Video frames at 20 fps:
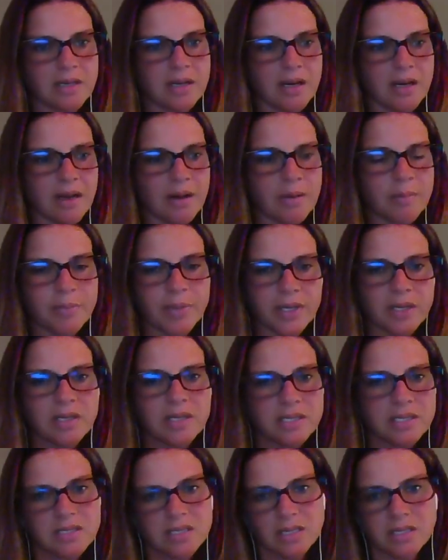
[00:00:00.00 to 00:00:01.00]
But
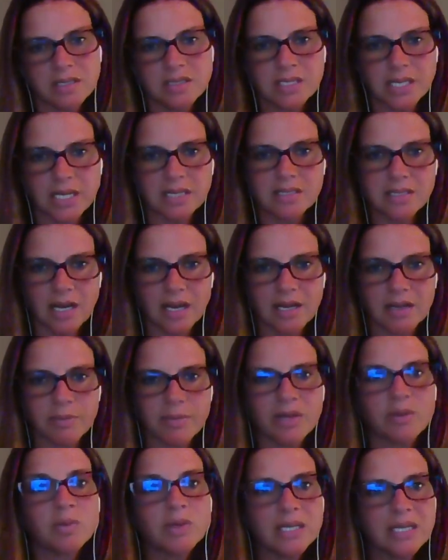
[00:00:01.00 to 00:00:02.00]
it's going to take time,
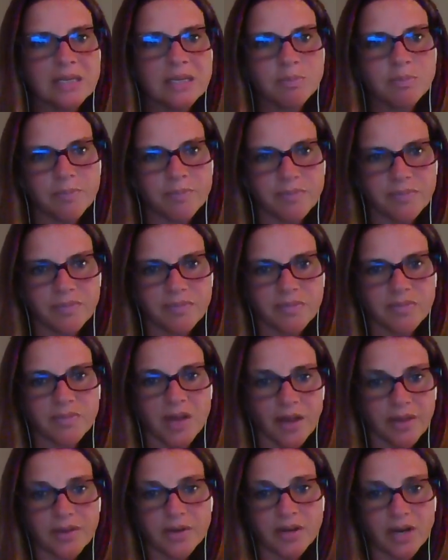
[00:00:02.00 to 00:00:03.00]
and we need
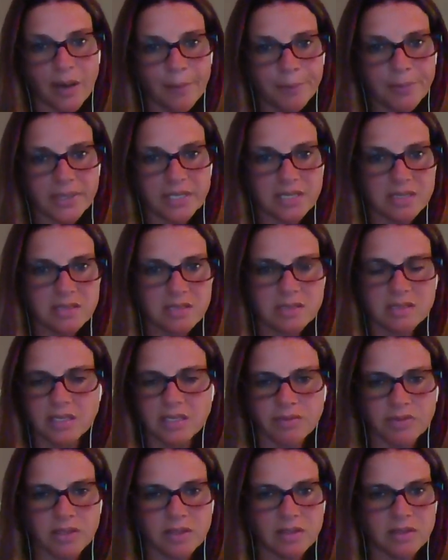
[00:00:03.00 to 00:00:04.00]
other companies,
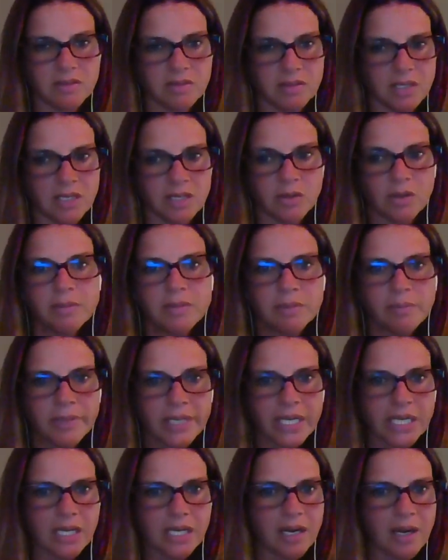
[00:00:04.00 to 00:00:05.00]
even equipment
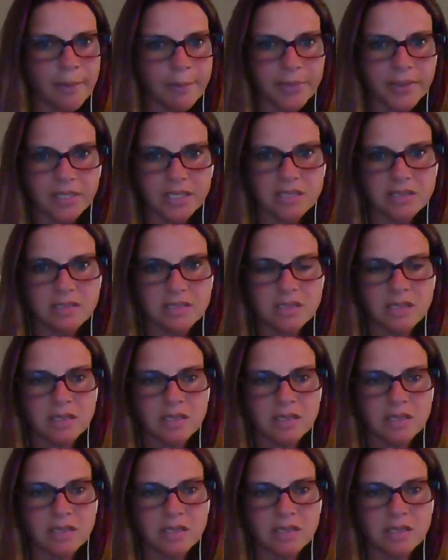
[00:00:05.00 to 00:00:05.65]
making companies,